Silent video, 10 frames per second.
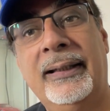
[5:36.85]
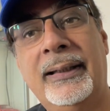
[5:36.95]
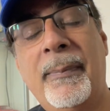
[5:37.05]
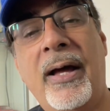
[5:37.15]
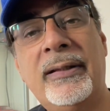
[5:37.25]

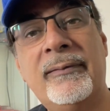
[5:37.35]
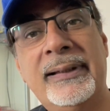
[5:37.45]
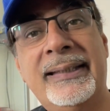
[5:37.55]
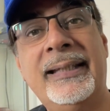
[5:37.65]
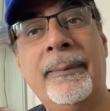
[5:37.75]
The amount of
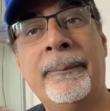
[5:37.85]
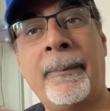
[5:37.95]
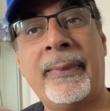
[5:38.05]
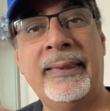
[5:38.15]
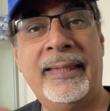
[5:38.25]
lithium
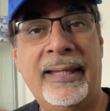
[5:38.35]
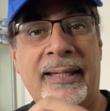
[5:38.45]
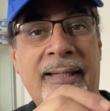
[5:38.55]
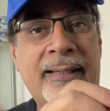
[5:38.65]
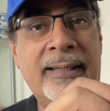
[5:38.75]

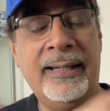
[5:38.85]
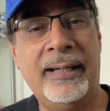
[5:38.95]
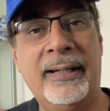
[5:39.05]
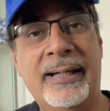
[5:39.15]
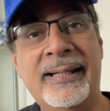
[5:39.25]

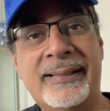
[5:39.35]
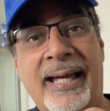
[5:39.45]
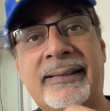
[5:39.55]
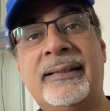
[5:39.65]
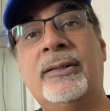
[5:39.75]
here is
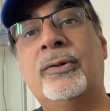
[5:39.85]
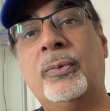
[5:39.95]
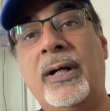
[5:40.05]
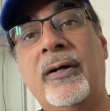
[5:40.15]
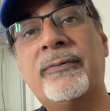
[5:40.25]
actually
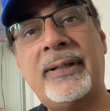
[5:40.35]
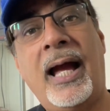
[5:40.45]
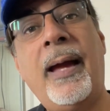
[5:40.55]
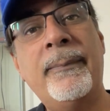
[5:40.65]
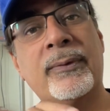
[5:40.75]
12
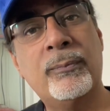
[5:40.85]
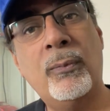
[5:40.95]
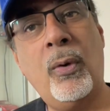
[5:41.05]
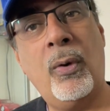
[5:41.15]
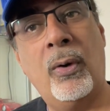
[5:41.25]
times
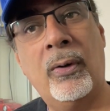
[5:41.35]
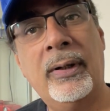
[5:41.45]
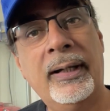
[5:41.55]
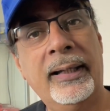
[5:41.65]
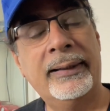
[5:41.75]
more